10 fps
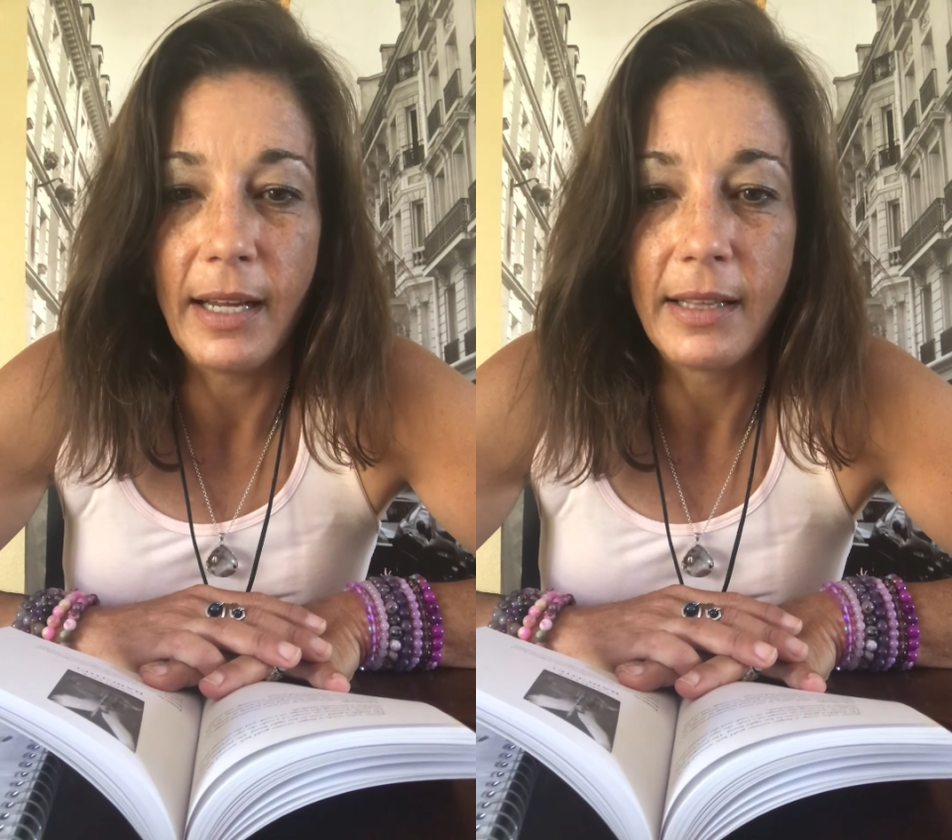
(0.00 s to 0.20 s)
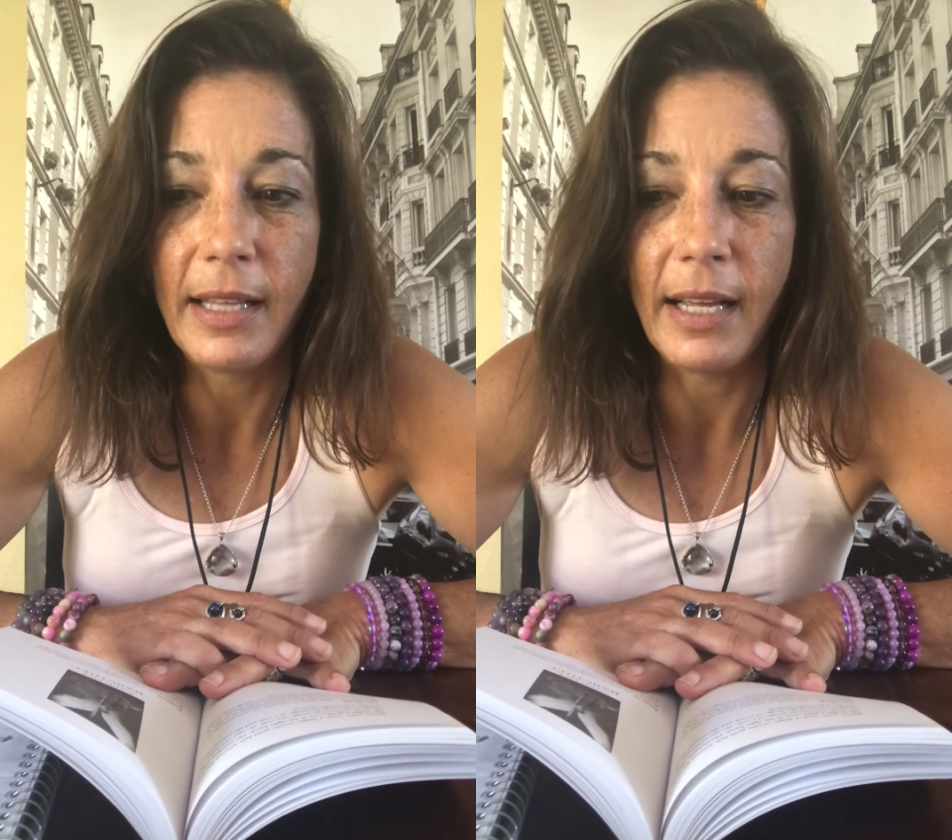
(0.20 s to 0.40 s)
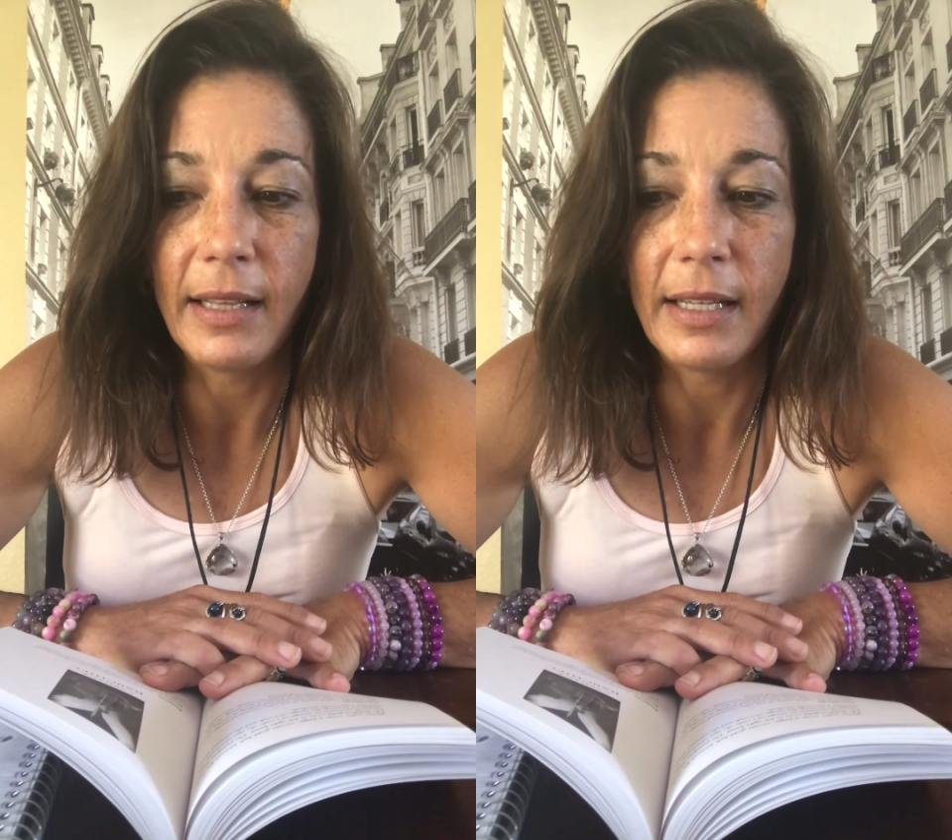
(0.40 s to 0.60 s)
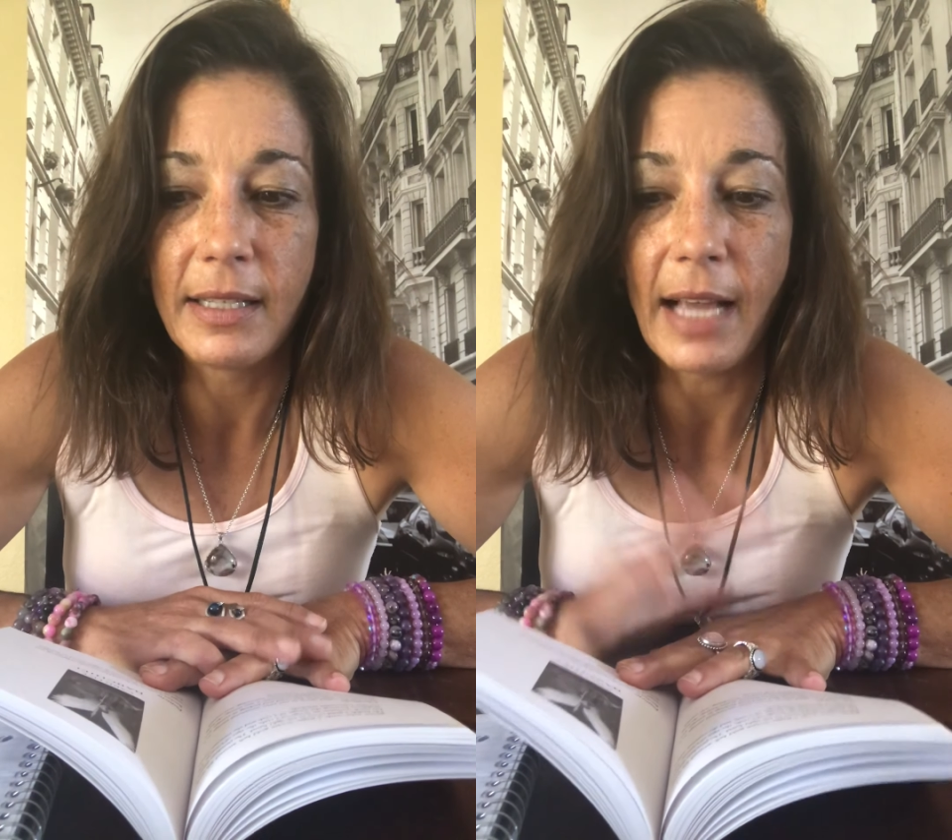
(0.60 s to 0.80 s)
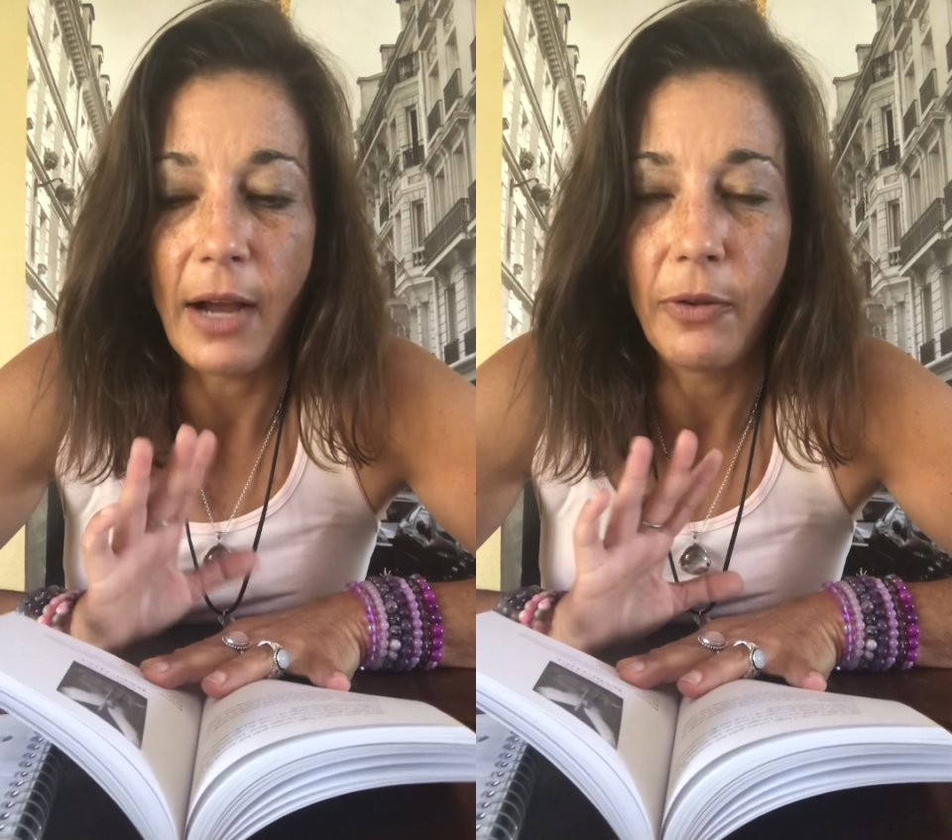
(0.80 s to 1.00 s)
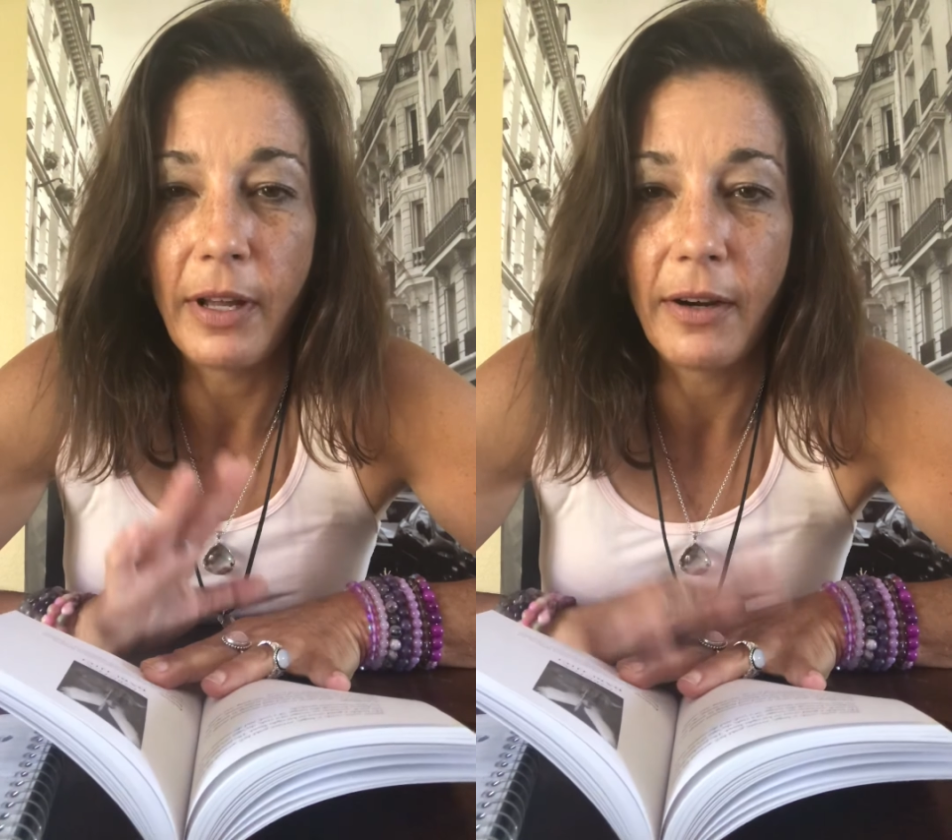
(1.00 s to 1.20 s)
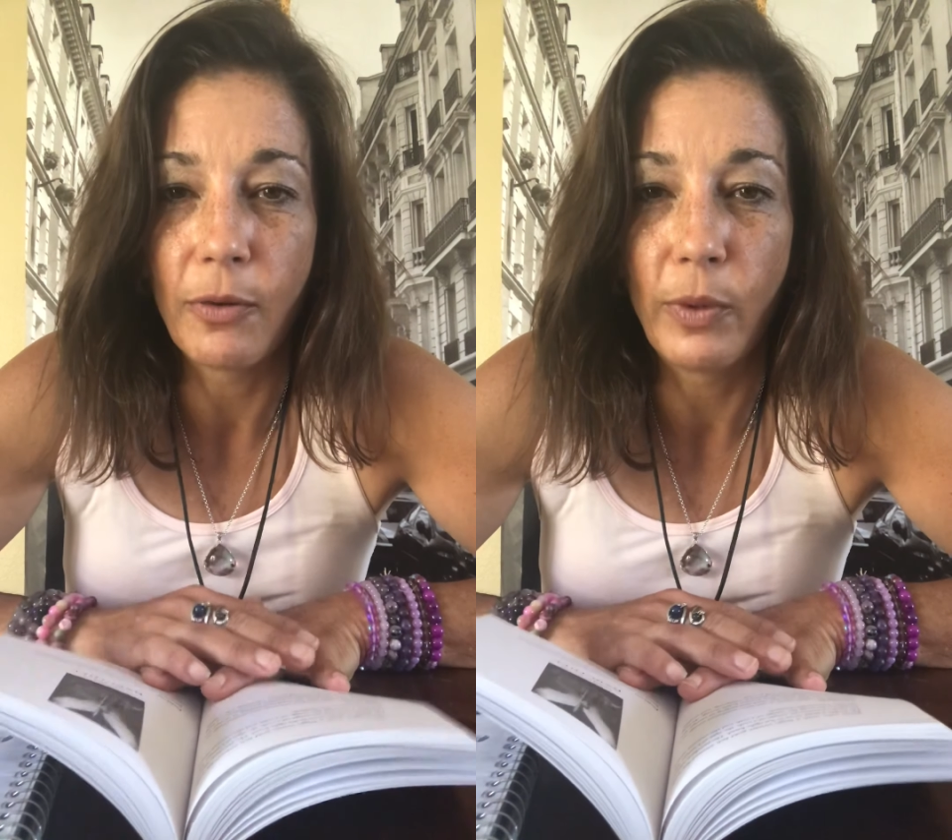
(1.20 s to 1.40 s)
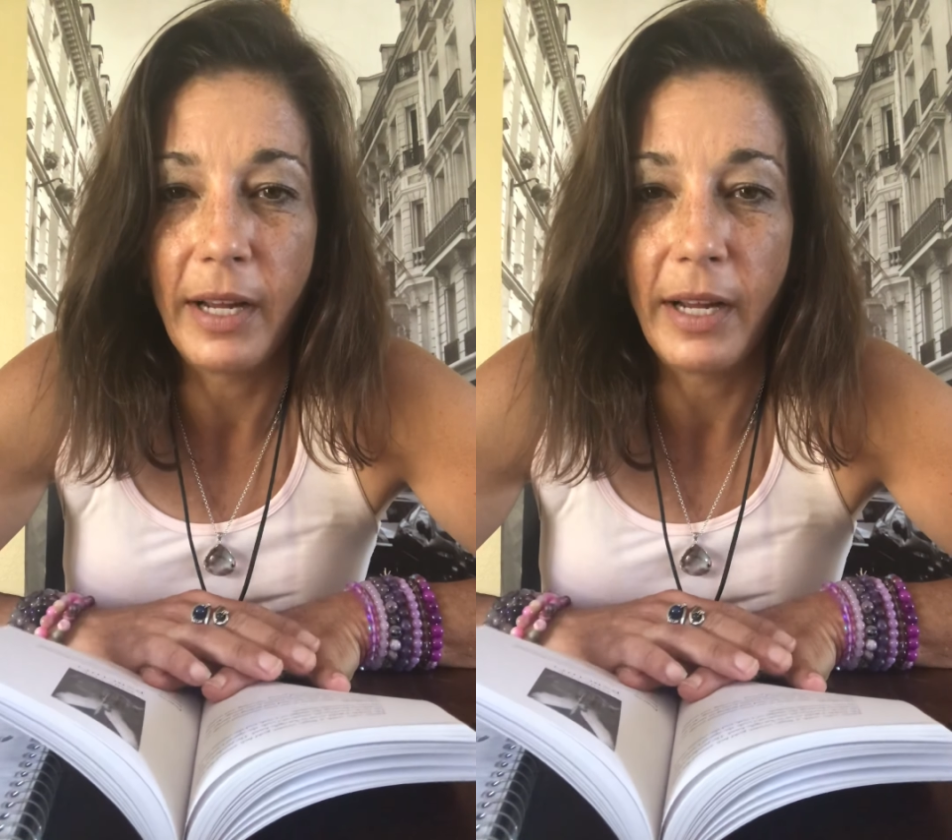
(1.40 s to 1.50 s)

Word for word: a thing that's out there